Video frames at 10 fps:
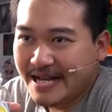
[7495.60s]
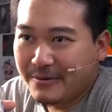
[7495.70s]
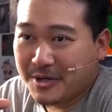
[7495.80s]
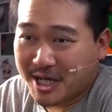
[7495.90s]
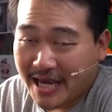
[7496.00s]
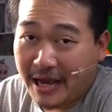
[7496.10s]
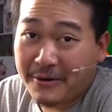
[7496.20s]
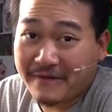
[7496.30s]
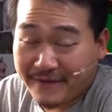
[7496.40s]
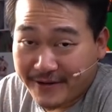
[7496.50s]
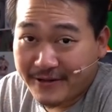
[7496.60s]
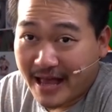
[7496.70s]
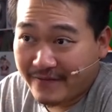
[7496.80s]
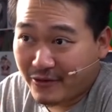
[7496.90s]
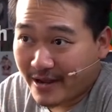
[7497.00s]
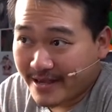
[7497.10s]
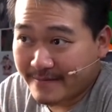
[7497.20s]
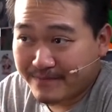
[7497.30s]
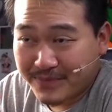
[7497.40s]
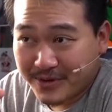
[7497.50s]
We'll see how I feel after I eat.
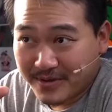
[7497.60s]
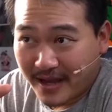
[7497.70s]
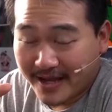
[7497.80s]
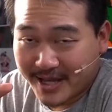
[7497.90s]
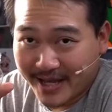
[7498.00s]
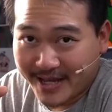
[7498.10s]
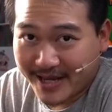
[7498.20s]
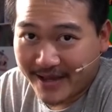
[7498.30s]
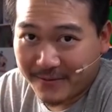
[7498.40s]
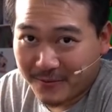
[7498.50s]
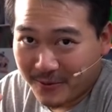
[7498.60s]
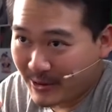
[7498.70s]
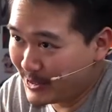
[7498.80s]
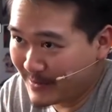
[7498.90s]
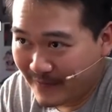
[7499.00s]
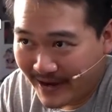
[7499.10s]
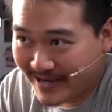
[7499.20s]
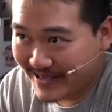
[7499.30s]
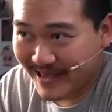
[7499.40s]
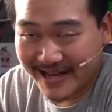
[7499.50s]
I tend to get really
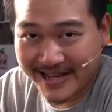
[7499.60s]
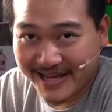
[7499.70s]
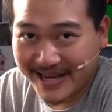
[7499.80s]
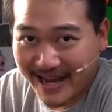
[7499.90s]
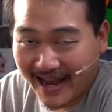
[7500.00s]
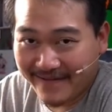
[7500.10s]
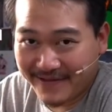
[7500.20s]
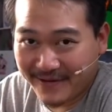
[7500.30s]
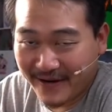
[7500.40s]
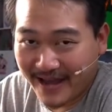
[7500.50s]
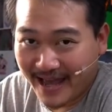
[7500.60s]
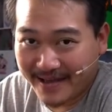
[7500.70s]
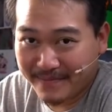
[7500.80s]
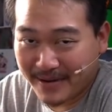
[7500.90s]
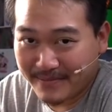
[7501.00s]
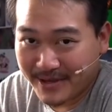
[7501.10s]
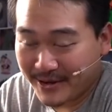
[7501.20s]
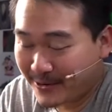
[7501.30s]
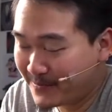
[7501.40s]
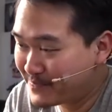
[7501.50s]
fucking lazy after I had my
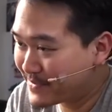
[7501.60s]
meal.